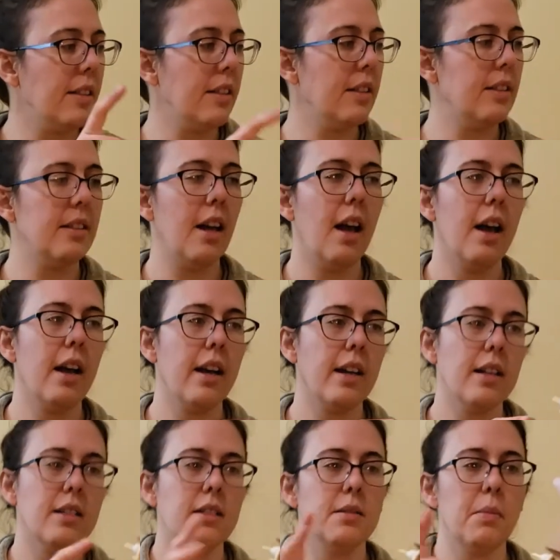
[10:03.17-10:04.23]
and
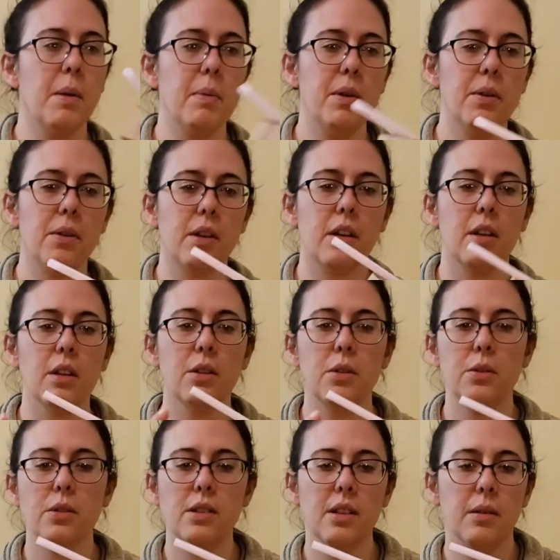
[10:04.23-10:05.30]
designs. Maybe you could
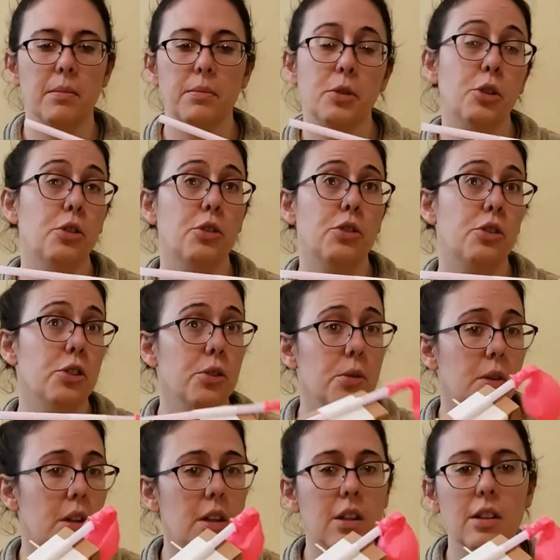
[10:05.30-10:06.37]
glue some
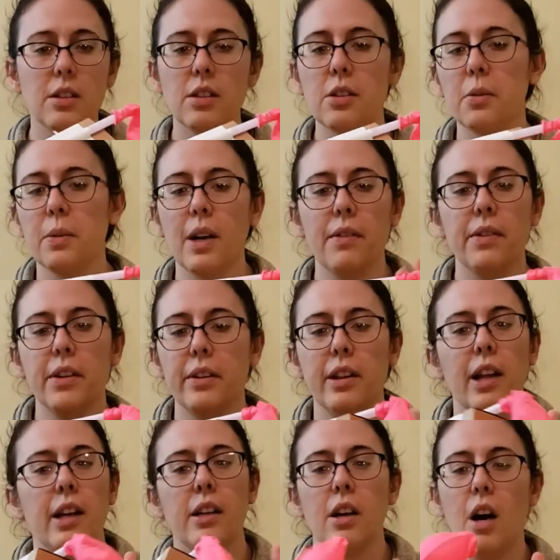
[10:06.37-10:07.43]
jewels or whatever you'd
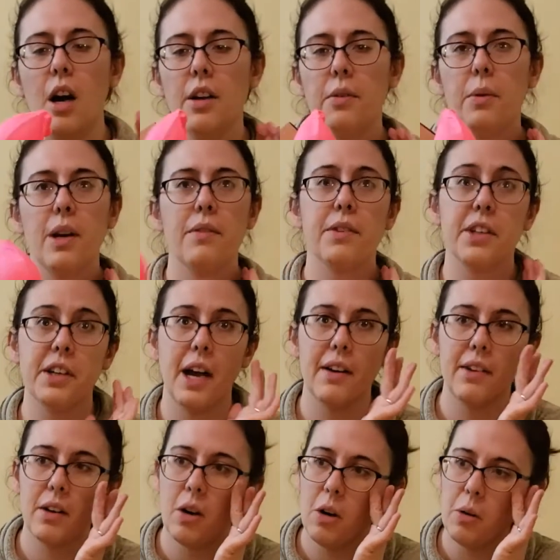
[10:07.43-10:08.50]
like, whatever you have
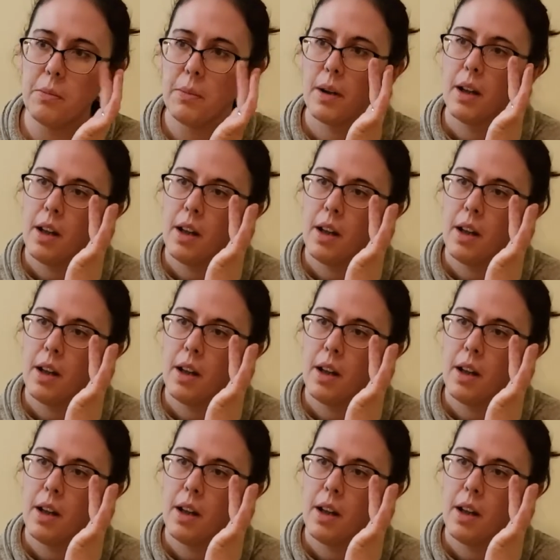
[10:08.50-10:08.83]
at home.